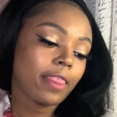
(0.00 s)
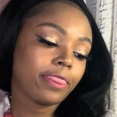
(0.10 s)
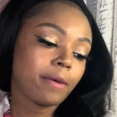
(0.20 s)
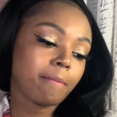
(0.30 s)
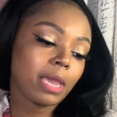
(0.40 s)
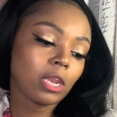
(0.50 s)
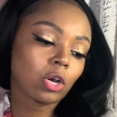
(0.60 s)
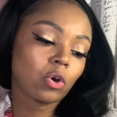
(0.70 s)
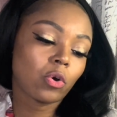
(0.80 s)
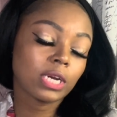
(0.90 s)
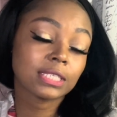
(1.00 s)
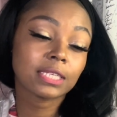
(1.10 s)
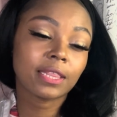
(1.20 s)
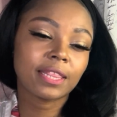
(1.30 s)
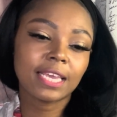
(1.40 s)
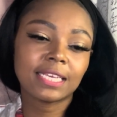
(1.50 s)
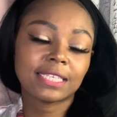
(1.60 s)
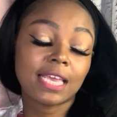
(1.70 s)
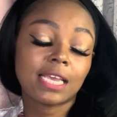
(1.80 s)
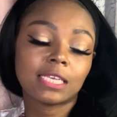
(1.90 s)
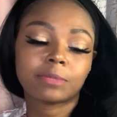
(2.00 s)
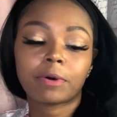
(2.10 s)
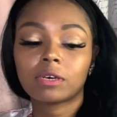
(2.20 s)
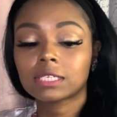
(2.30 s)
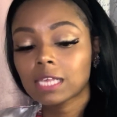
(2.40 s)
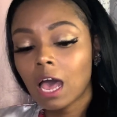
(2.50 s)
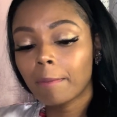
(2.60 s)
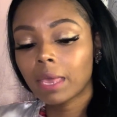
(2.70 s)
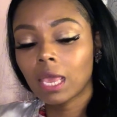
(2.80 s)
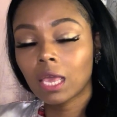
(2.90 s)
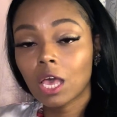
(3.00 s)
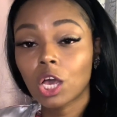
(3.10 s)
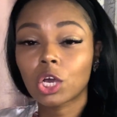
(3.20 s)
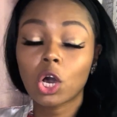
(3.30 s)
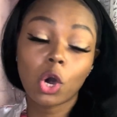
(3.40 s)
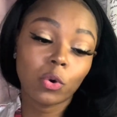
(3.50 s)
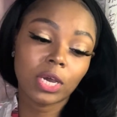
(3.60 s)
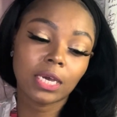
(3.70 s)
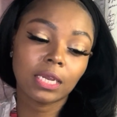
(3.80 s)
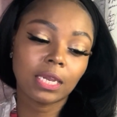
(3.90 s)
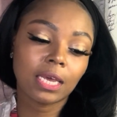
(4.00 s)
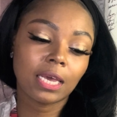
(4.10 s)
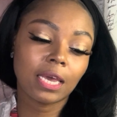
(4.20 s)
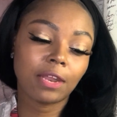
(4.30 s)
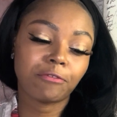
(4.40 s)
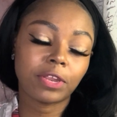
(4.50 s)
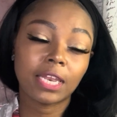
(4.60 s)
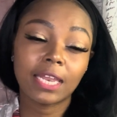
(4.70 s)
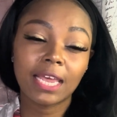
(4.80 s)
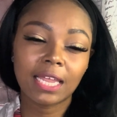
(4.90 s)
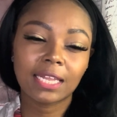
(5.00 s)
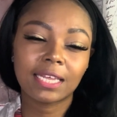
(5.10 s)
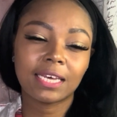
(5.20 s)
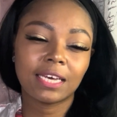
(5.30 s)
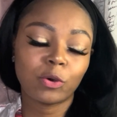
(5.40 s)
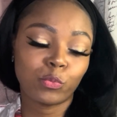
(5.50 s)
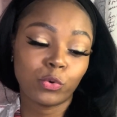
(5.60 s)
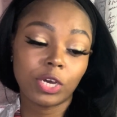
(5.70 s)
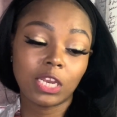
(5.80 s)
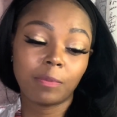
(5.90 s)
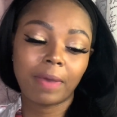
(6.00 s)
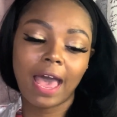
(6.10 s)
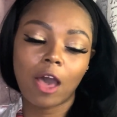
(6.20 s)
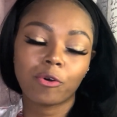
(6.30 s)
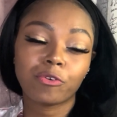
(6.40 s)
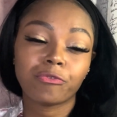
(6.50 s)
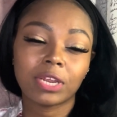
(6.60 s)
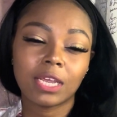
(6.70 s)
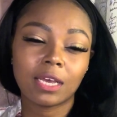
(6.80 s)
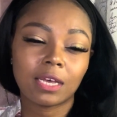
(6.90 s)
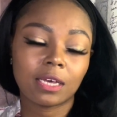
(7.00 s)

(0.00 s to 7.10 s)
The main accords to this is balsamic, coconut, vanilla, woody, powdery,